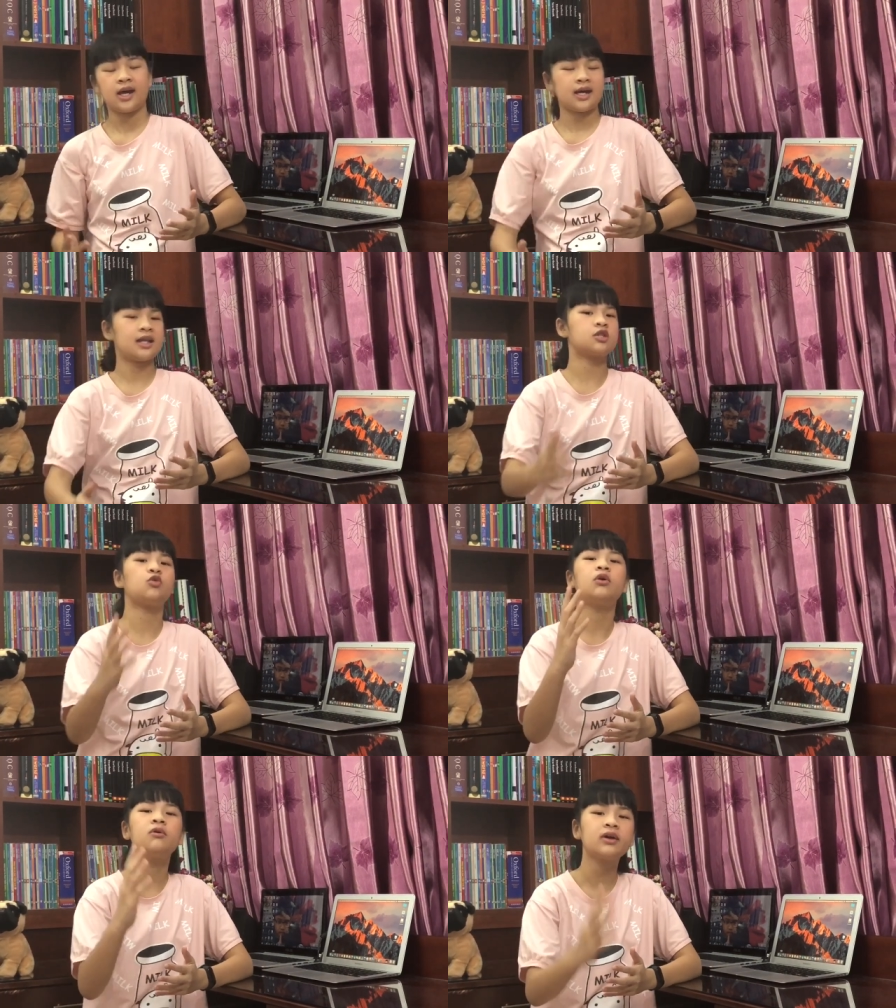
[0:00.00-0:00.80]
And that's
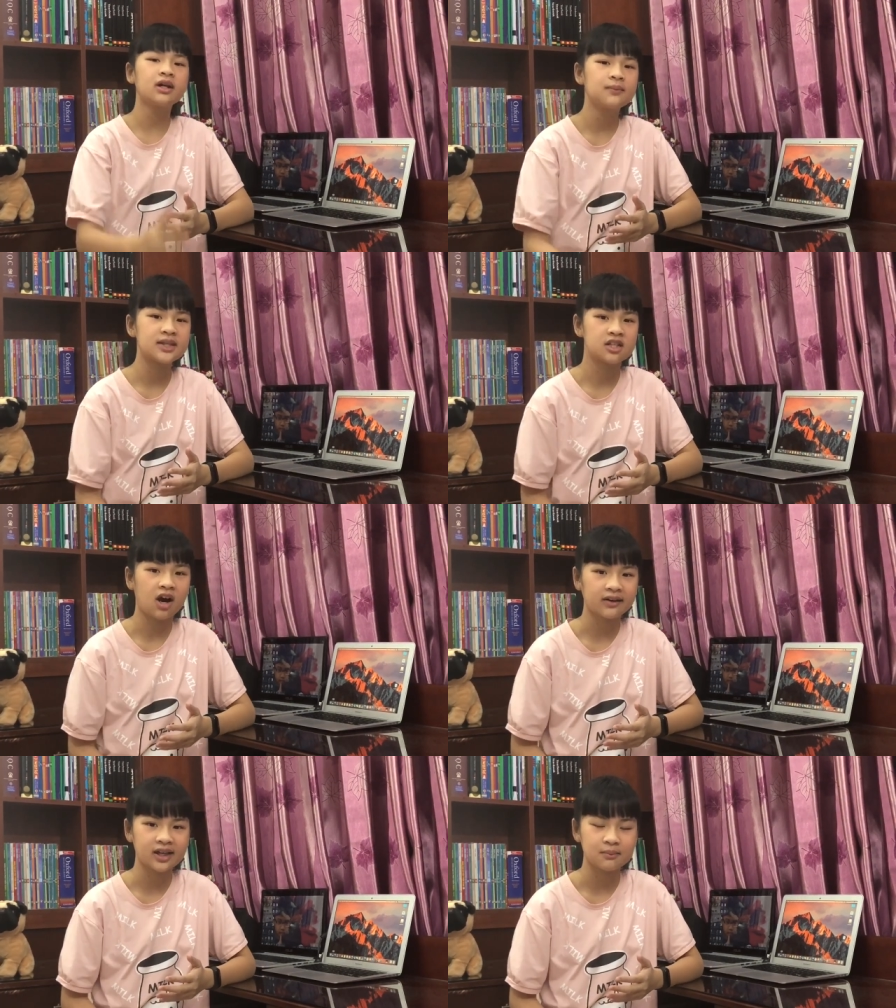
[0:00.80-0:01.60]
what we're going to be
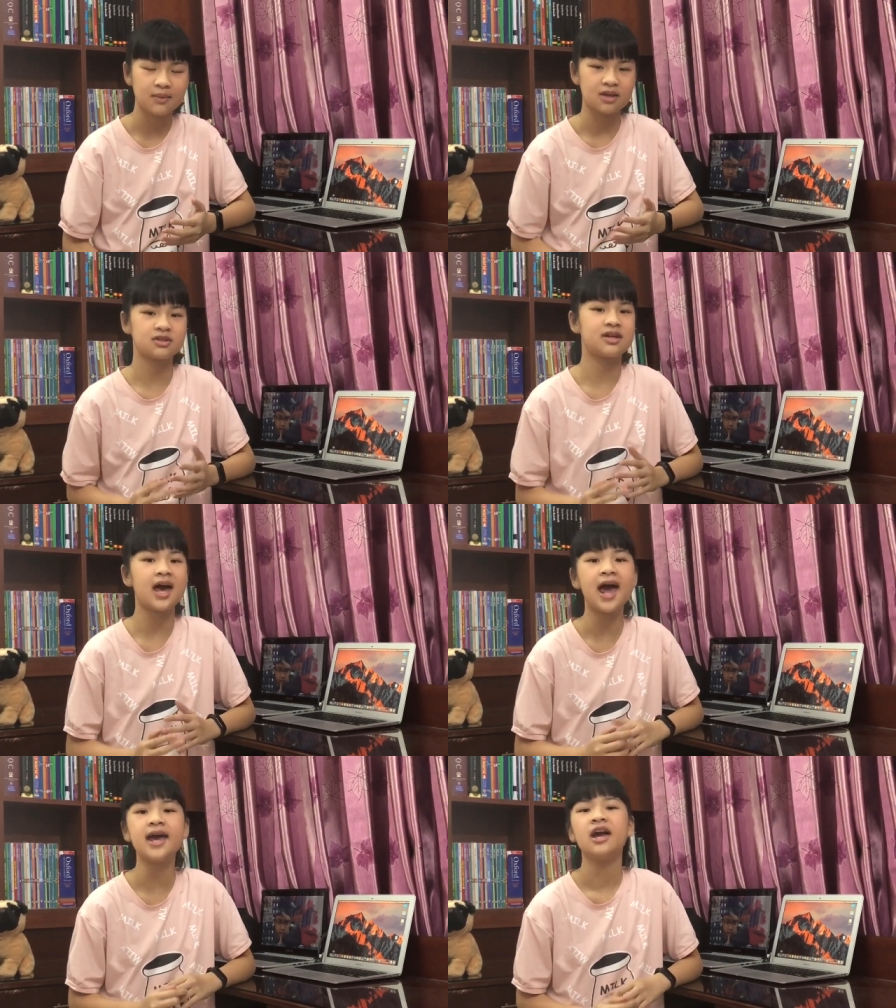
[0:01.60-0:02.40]
talking about
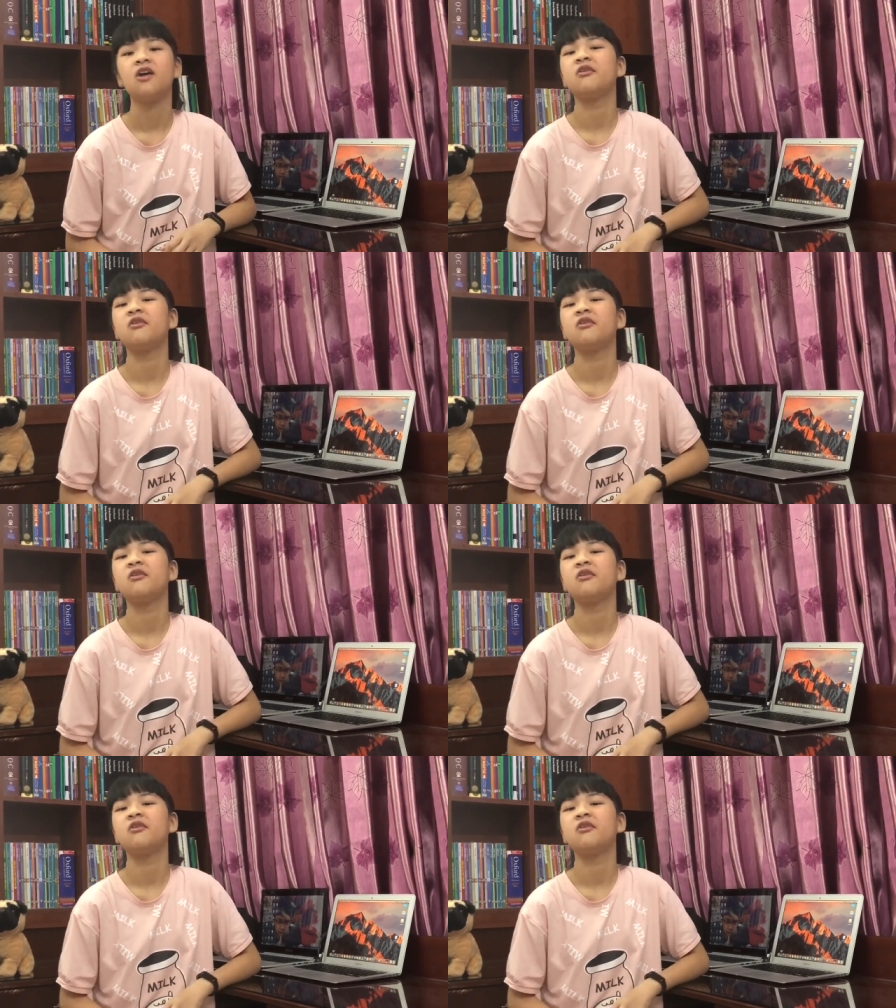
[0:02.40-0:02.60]
today.